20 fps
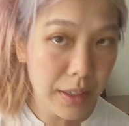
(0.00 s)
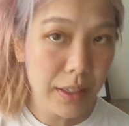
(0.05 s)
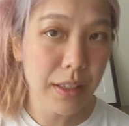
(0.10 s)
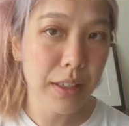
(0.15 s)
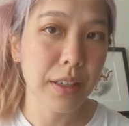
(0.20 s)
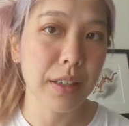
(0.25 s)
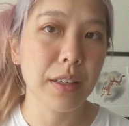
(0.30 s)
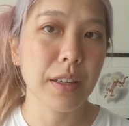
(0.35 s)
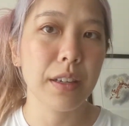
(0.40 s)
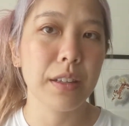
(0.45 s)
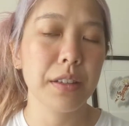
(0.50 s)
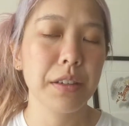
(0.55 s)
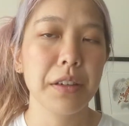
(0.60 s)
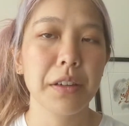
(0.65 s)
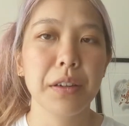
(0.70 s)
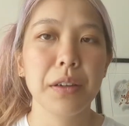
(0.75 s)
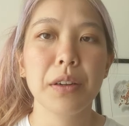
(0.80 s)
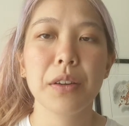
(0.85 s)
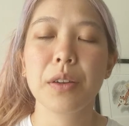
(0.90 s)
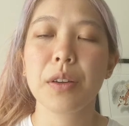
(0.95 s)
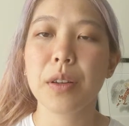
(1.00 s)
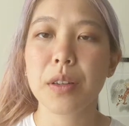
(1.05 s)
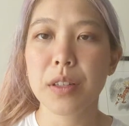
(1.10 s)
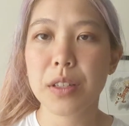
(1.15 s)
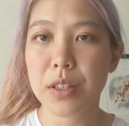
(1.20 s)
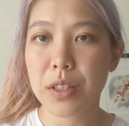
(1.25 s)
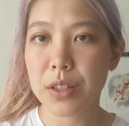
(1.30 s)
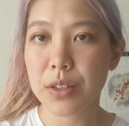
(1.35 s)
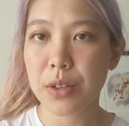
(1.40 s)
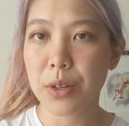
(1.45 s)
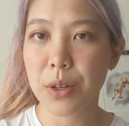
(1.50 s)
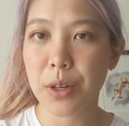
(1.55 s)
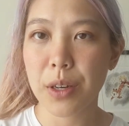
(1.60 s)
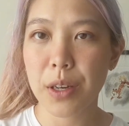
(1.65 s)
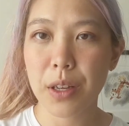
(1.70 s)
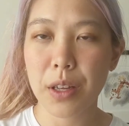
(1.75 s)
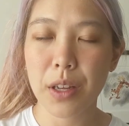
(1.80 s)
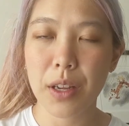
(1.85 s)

did another tutorial